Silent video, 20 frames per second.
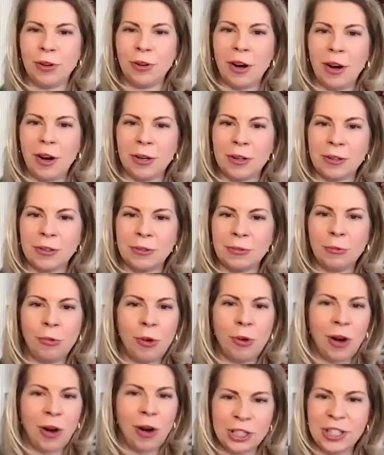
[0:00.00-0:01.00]
are
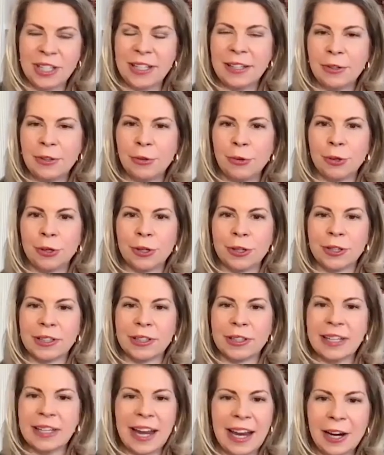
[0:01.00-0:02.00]
watching
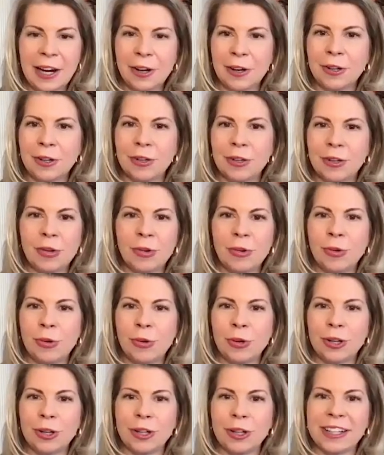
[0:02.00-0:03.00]
or care,
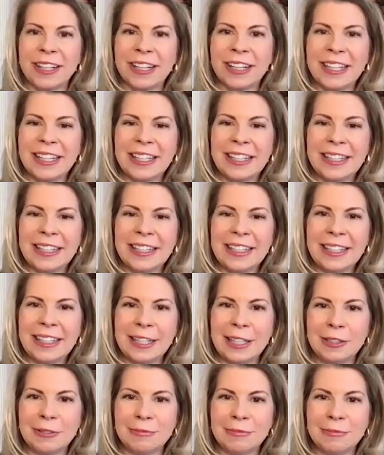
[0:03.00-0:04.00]
or
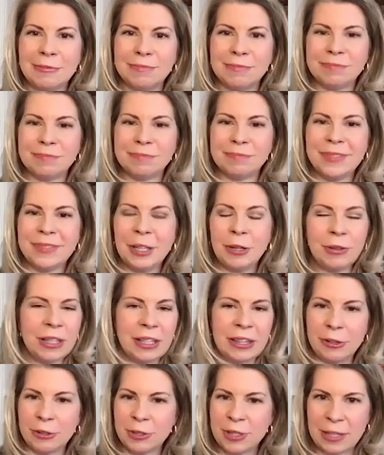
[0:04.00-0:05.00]

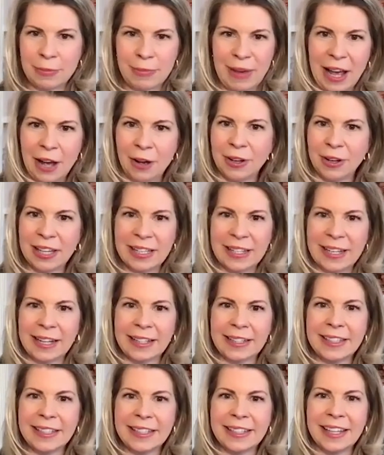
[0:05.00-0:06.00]
that they're somehow
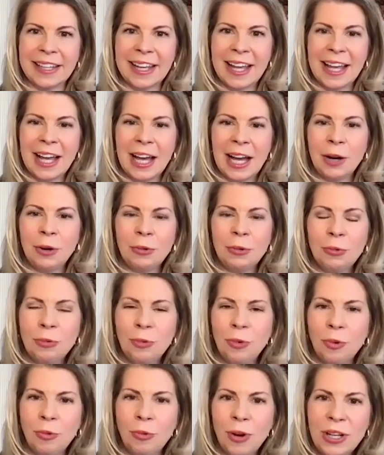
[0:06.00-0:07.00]
connected.
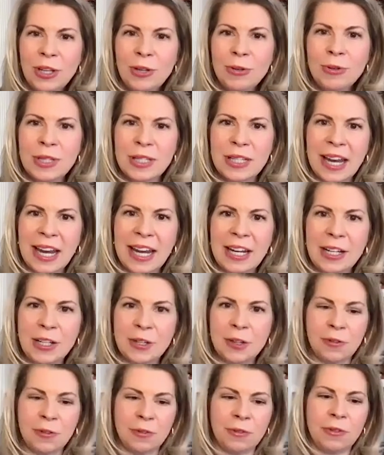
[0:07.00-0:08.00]
What do you say
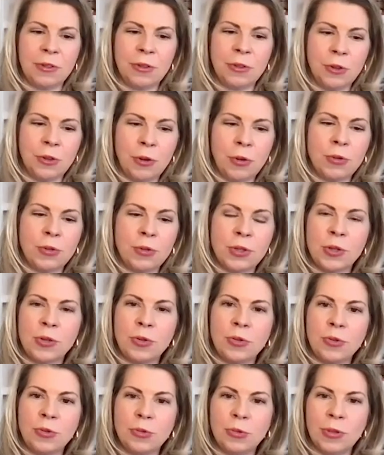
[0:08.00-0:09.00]
to those
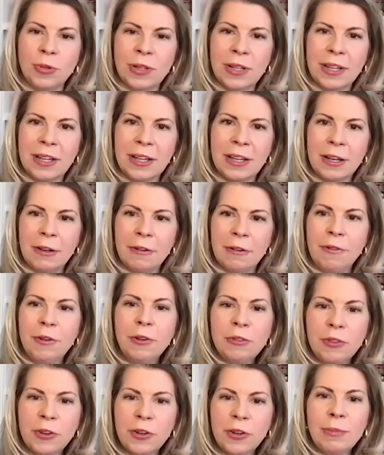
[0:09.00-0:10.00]
who
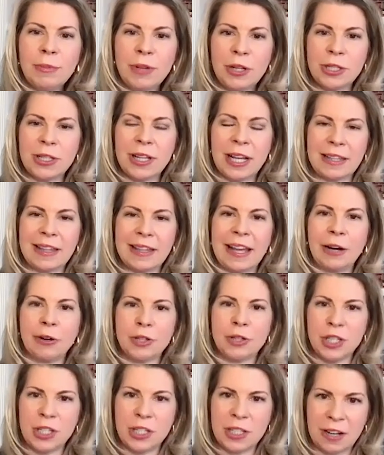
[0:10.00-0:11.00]
feel very much like they
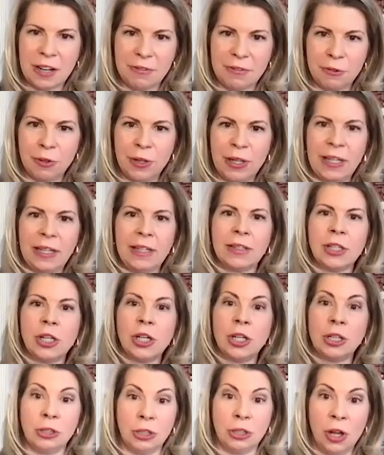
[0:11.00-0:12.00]
are suffering
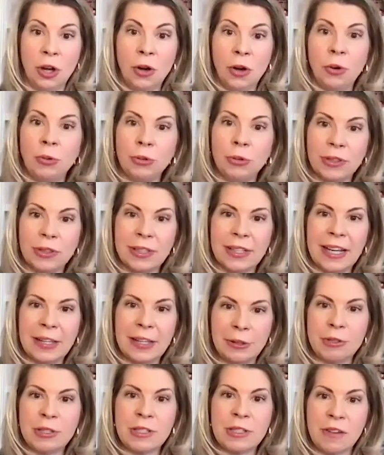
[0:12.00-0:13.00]
alone,
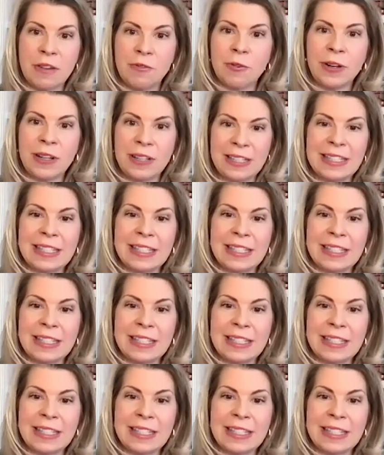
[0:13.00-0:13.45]
and their suffering